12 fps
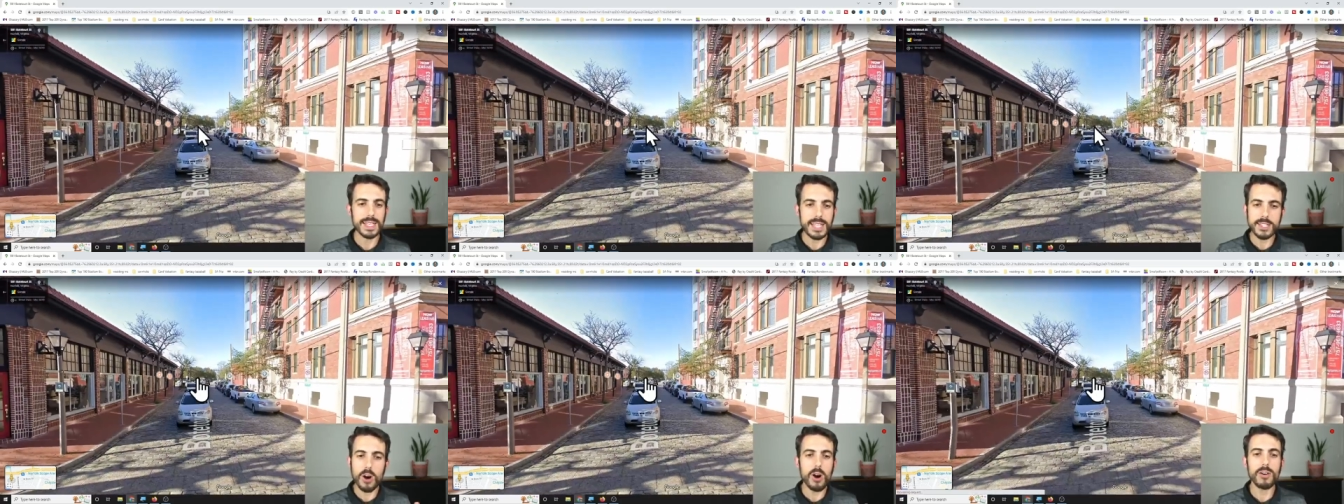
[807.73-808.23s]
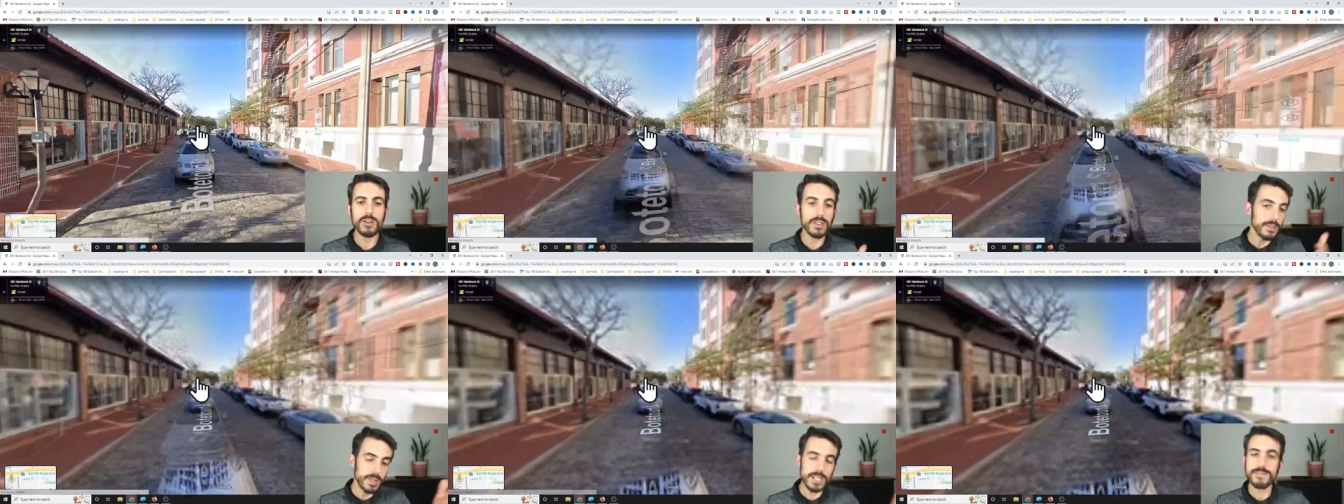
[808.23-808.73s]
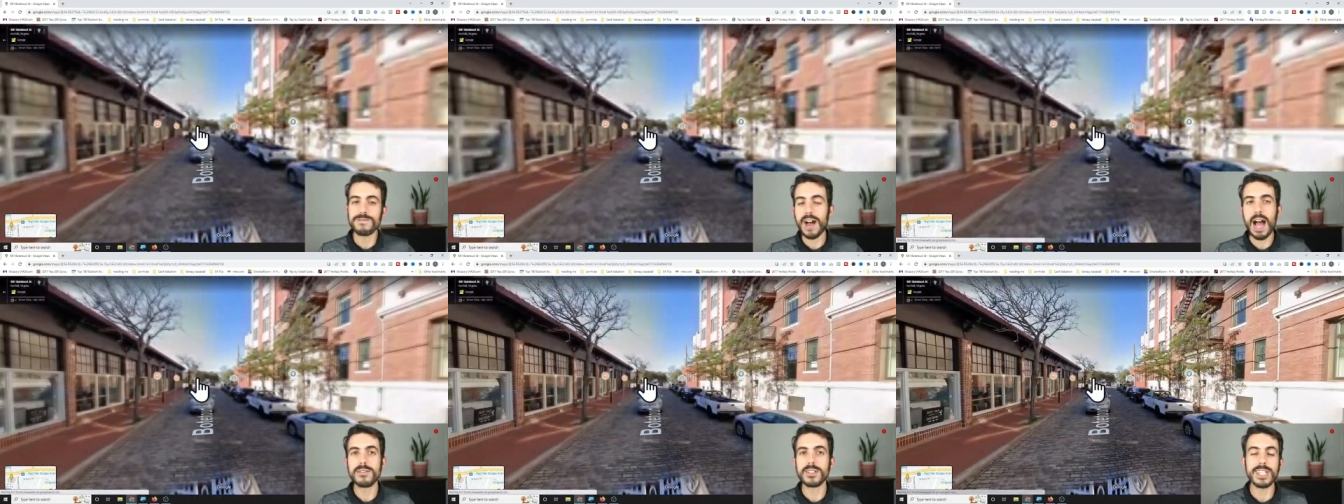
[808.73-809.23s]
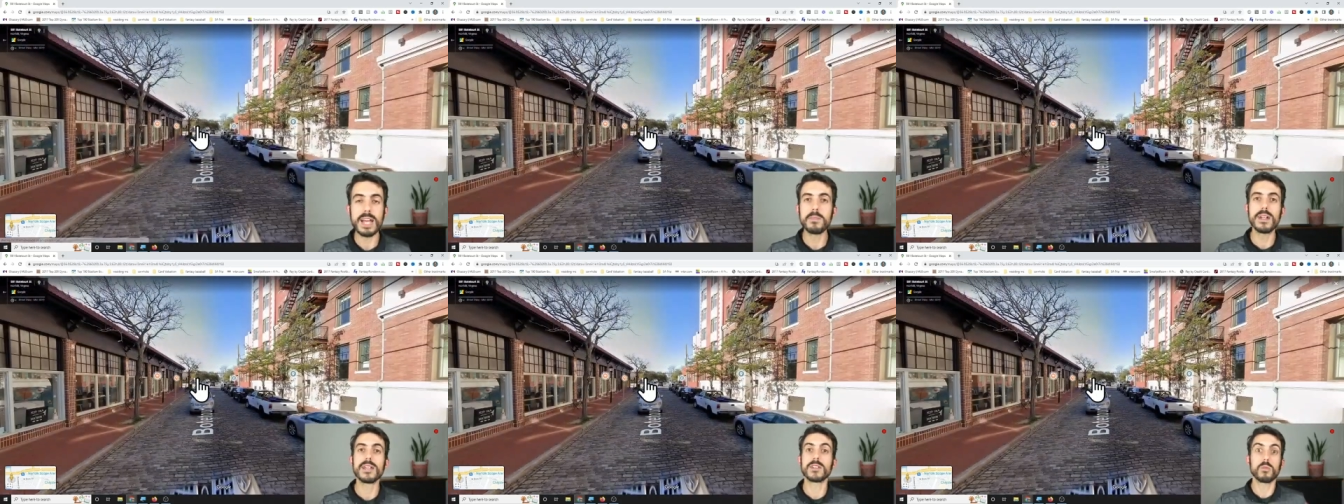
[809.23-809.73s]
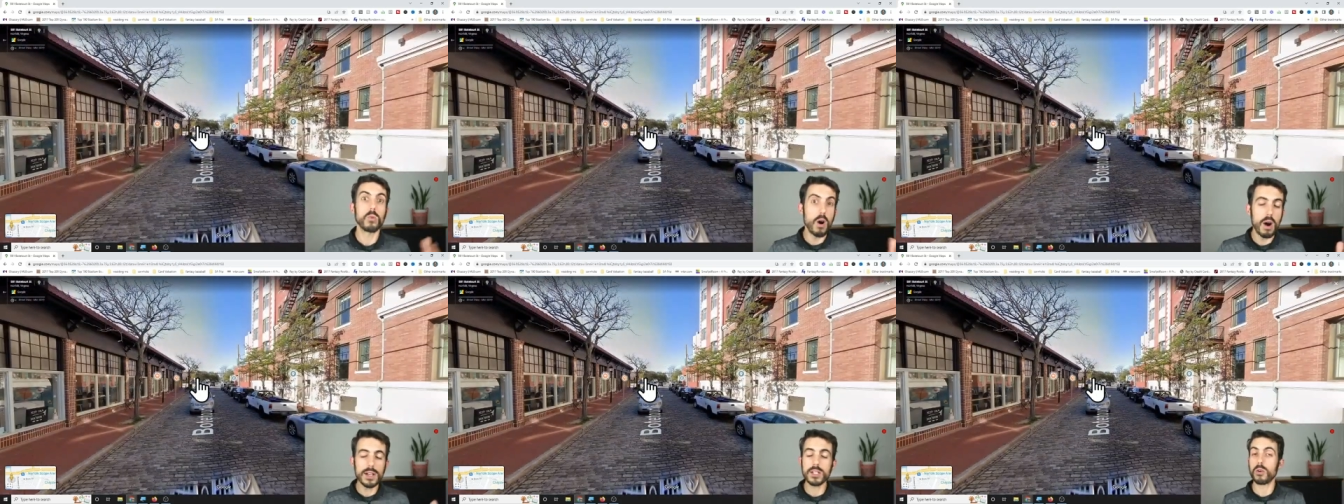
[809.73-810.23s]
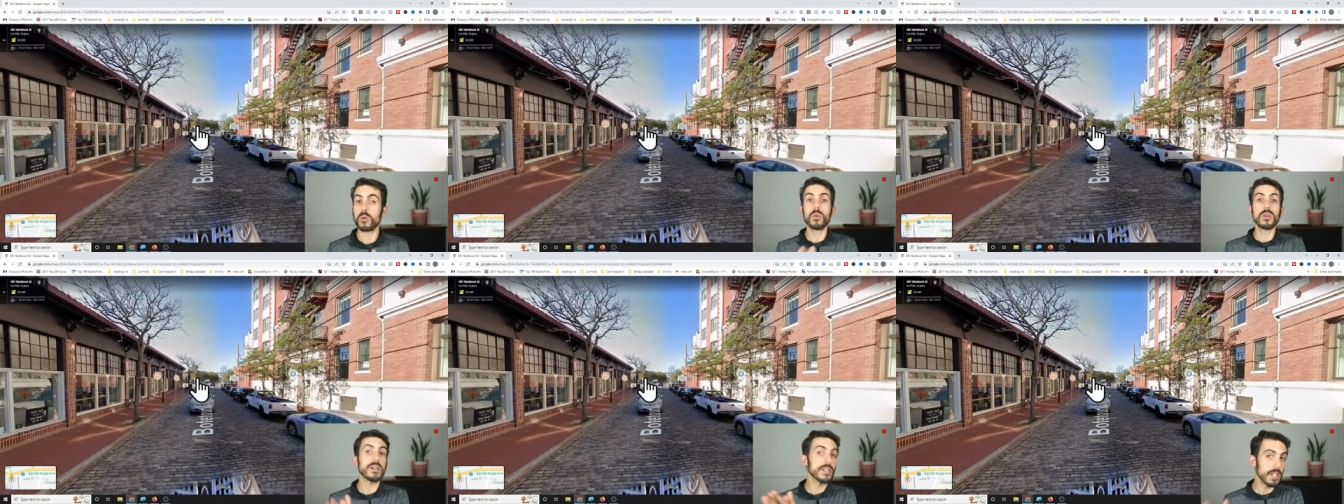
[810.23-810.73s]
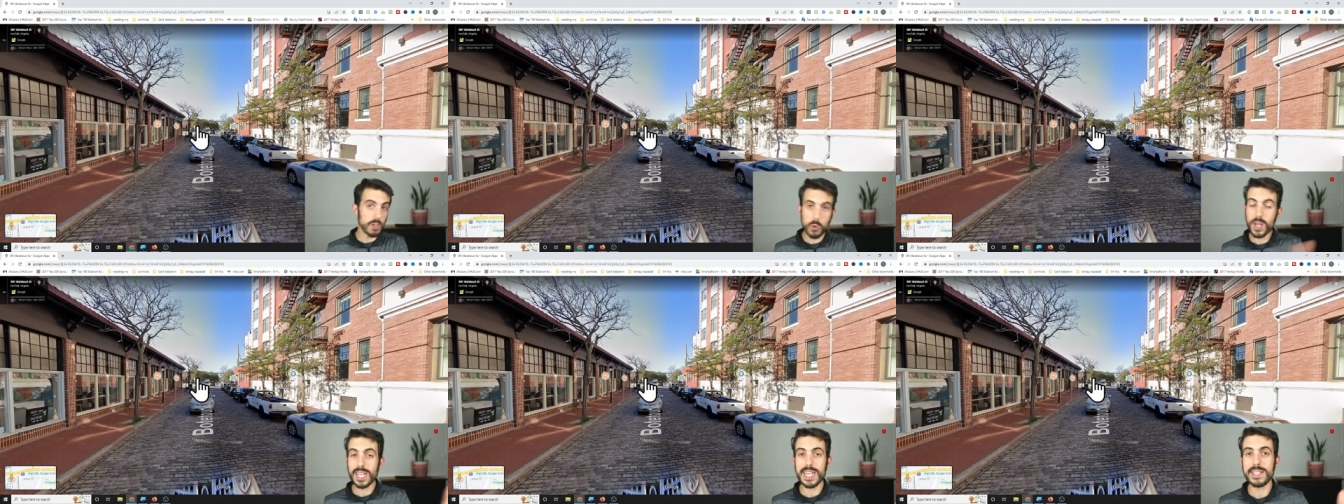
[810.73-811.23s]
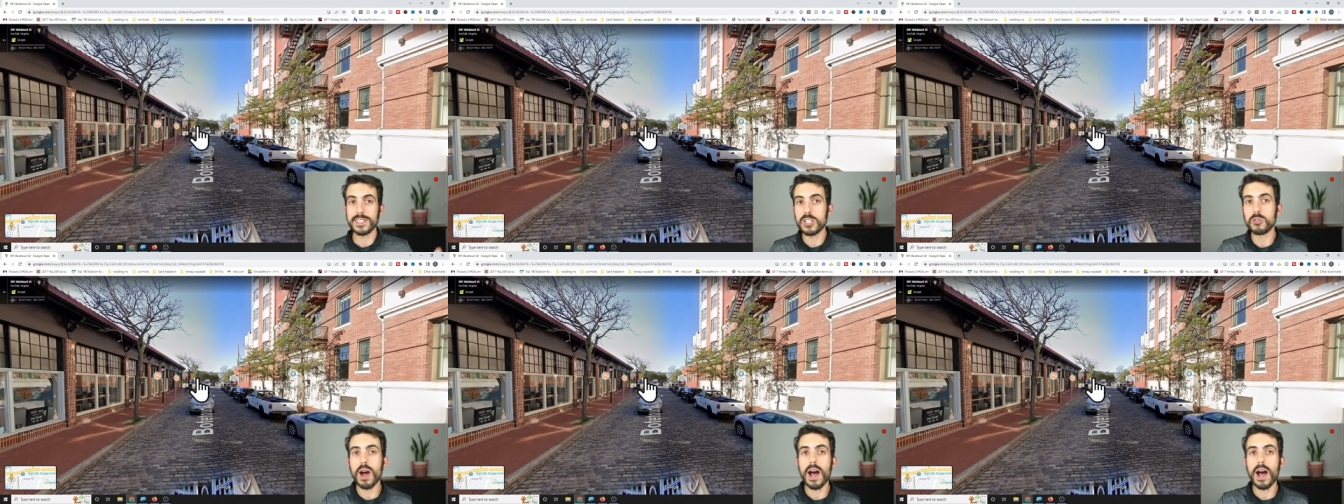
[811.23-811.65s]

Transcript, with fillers: That's all within 5 to 10 minutes walk or a quick easy